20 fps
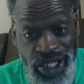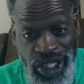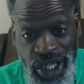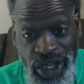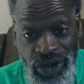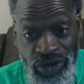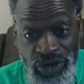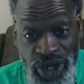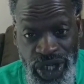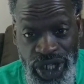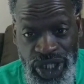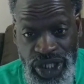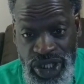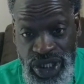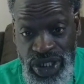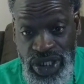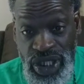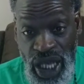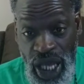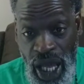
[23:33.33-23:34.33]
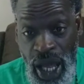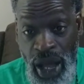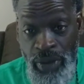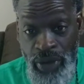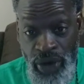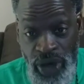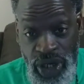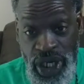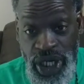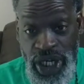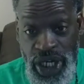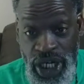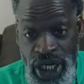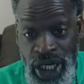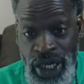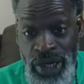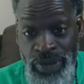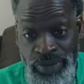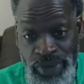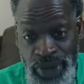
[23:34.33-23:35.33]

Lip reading: see it when I'm gonna clean it and